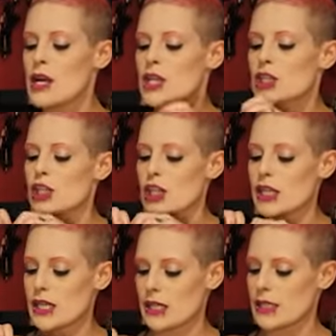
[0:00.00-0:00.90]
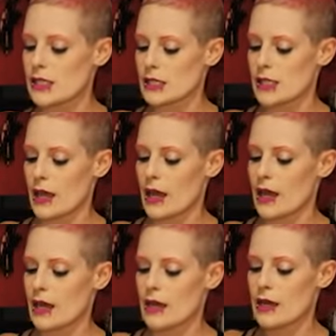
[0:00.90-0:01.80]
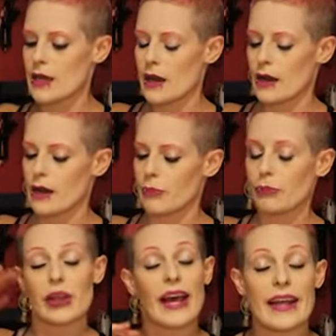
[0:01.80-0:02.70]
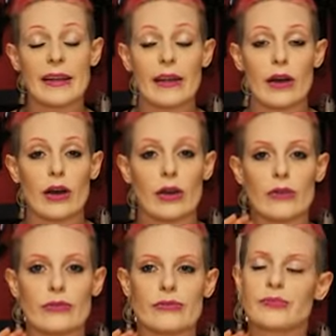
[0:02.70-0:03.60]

She is a blend of,